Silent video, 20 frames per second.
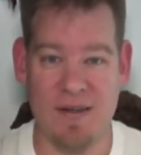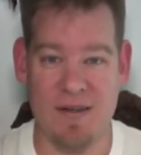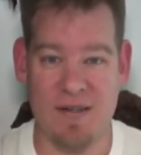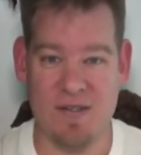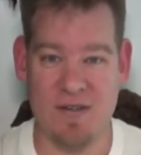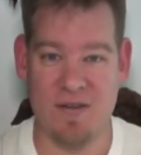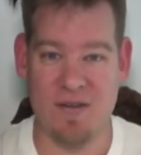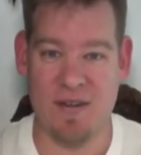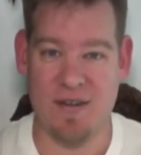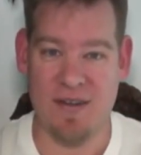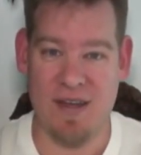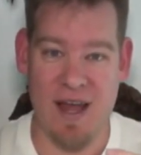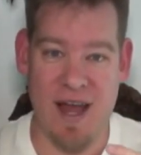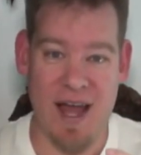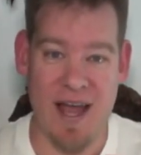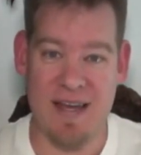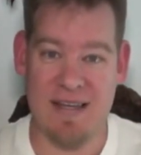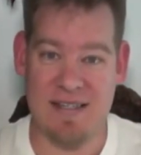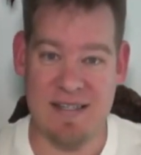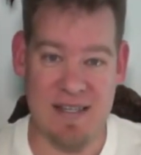so that the
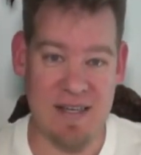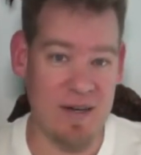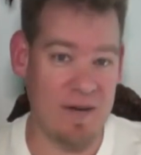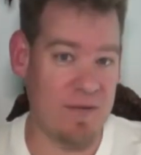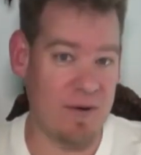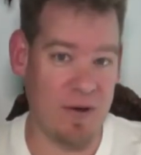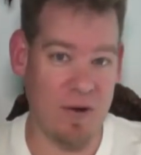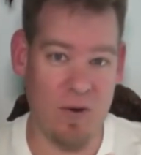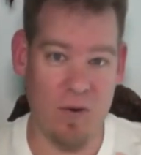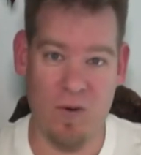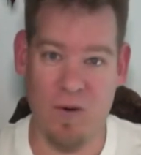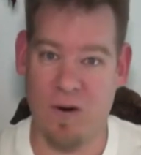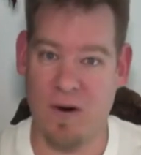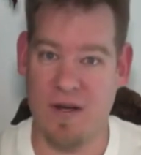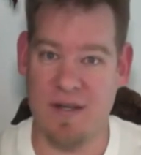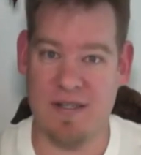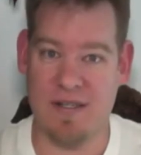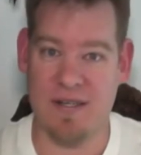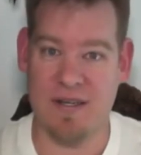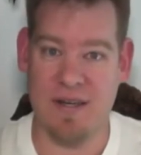idea of a
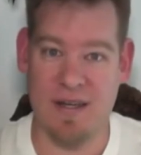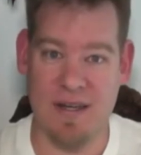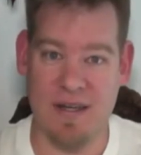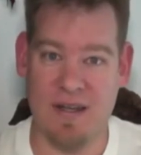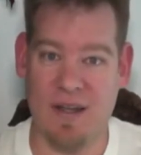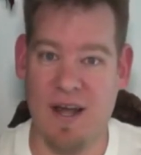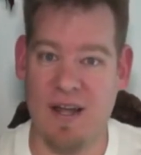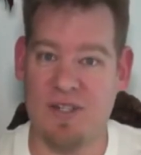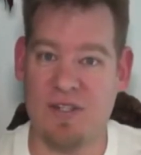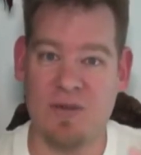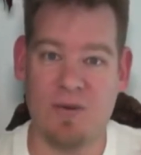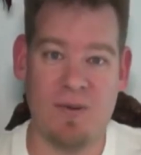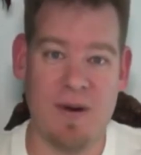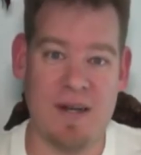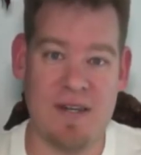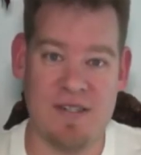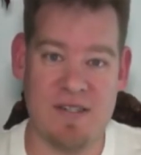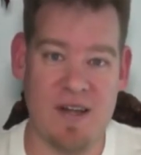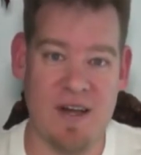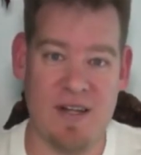goal-oriented ecological
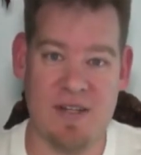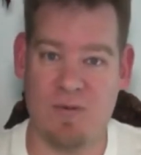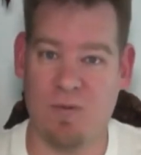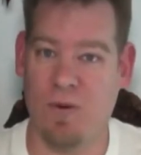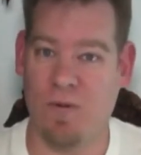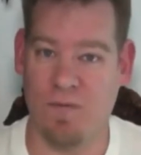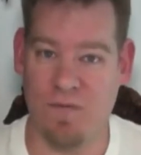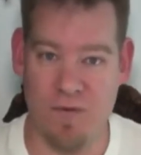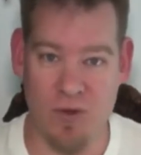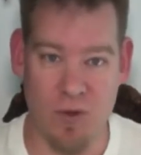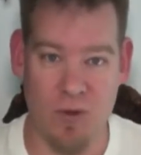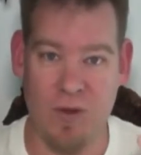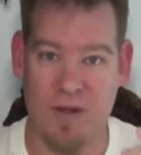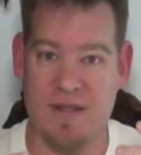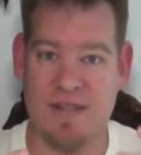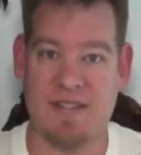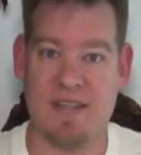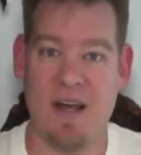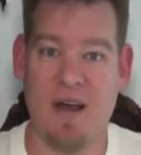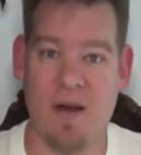renaissance will fuel
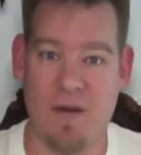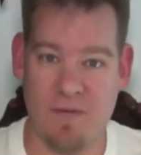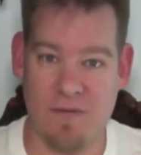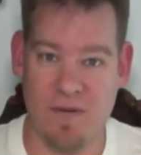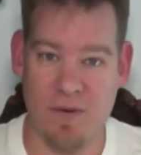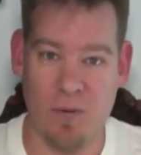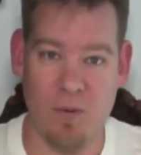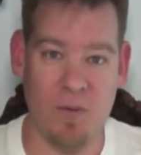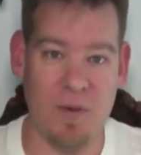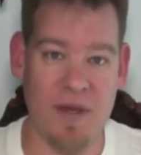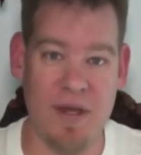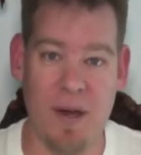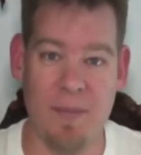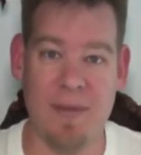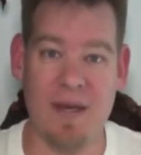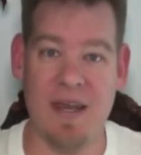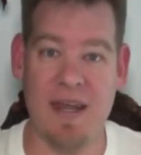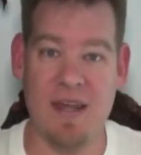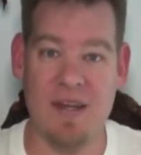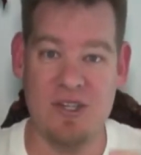itself. It will become
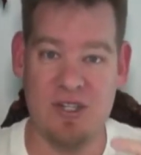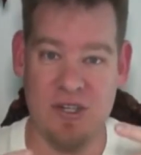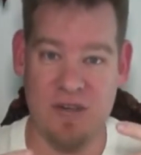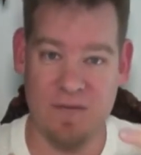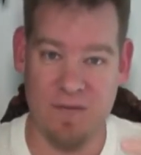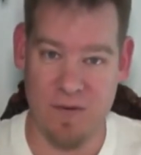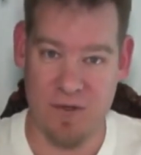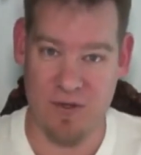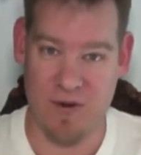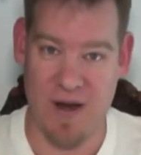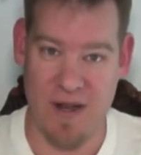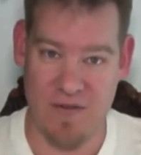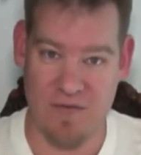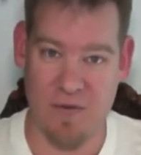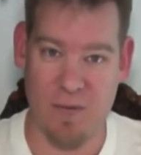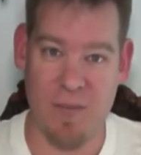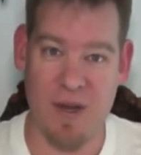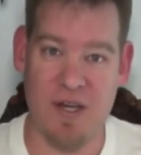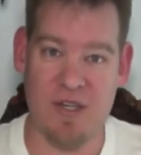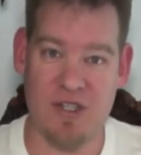an engine for
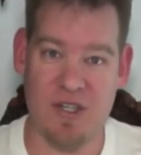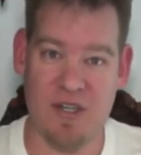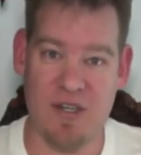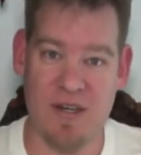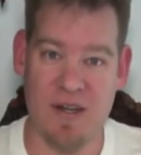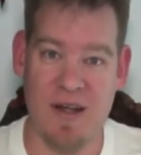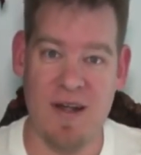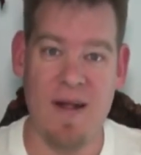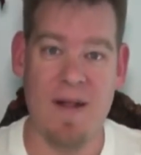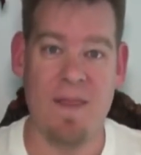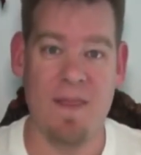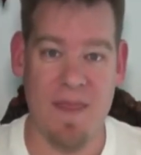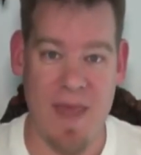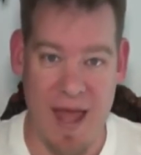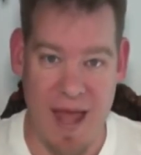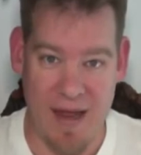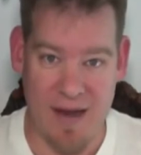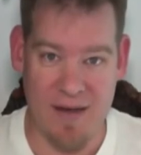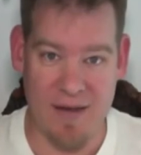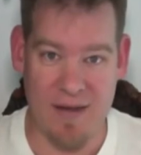transformation
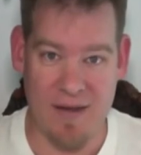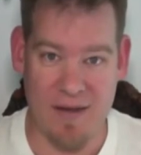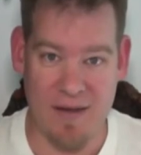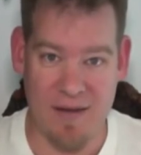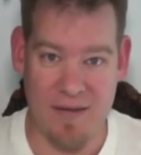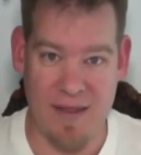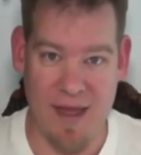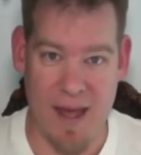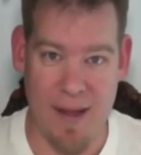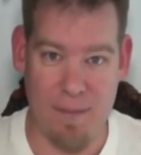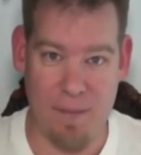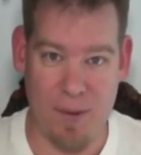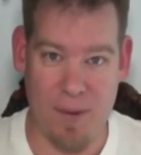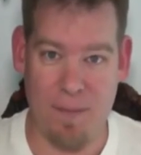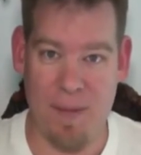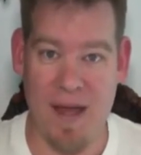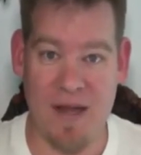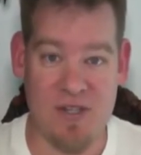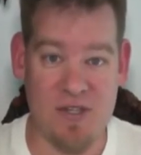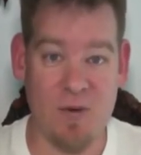that
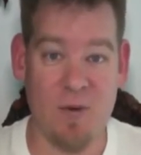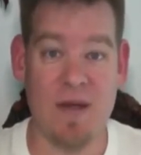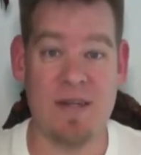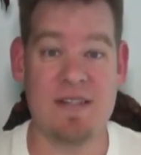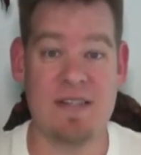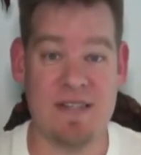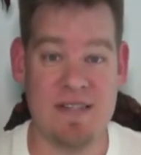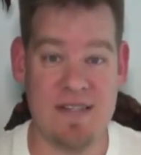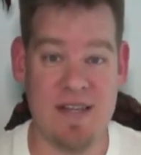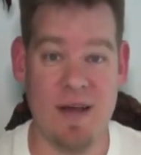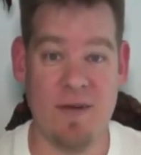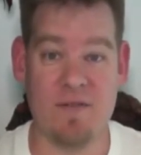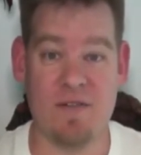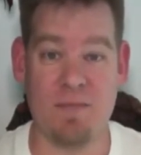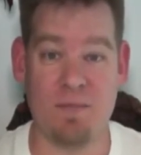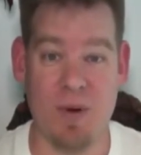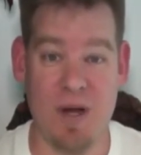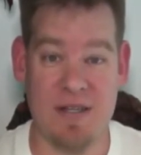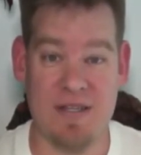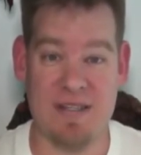perpetuates itself,
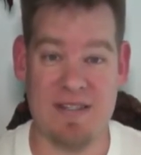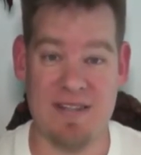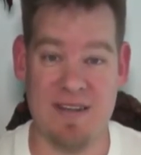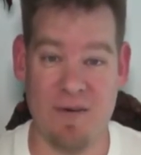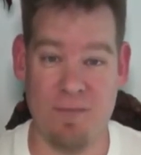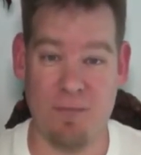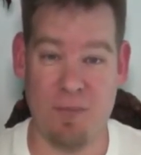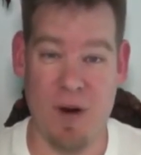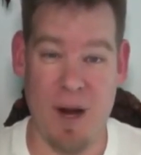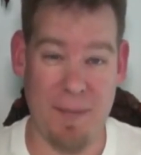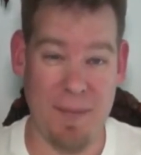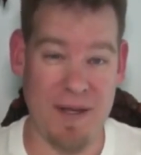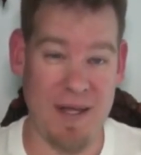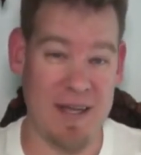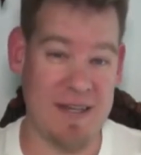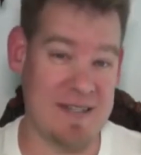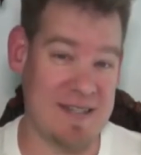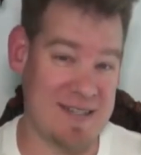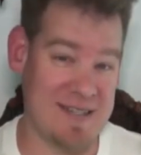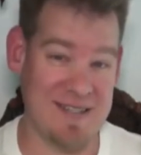spreads itself,
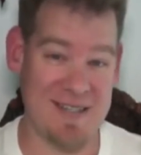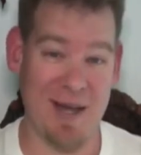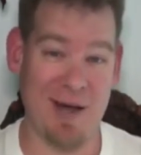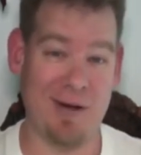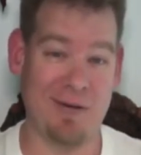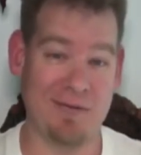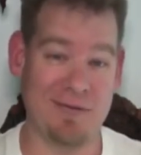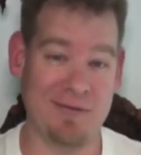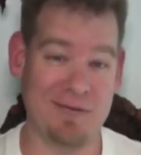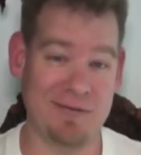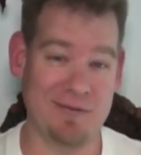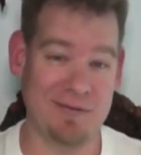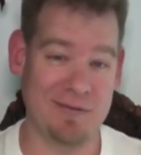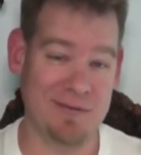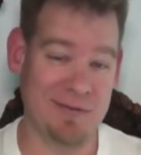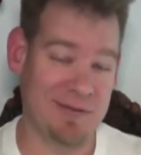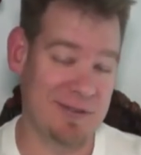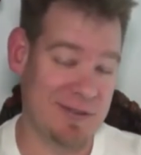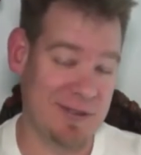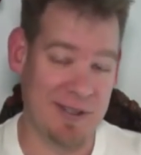propagates itself.
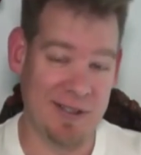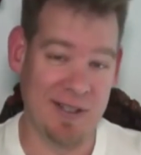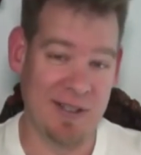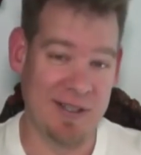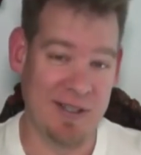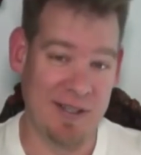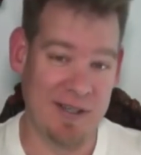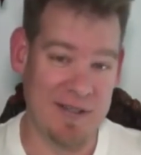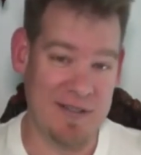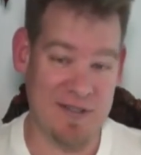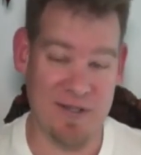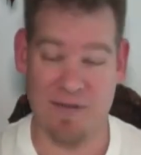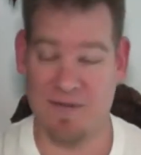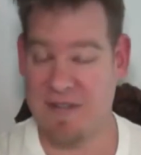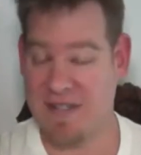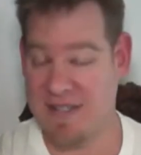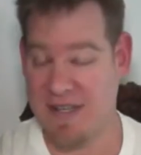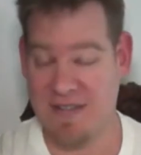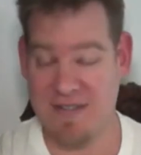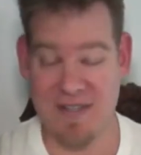So if
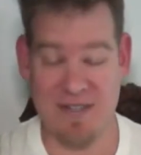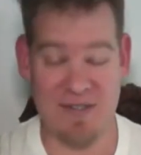this sounds